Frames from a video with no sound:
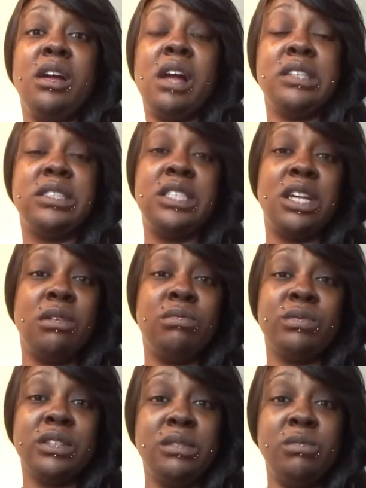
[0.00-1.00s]
I
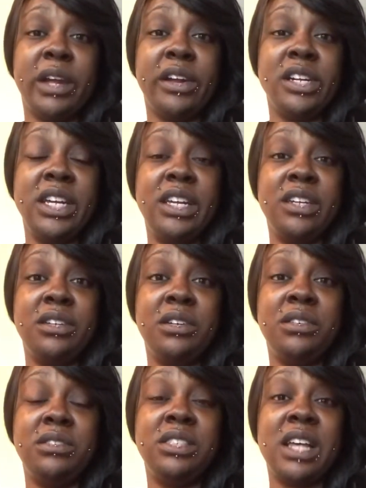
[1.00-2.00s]
don't really wear
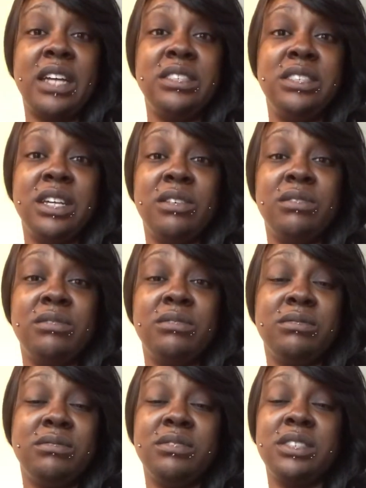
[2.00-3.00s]
heels. I
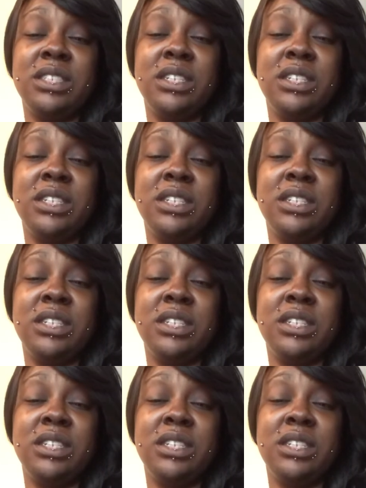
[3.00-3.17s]
don't.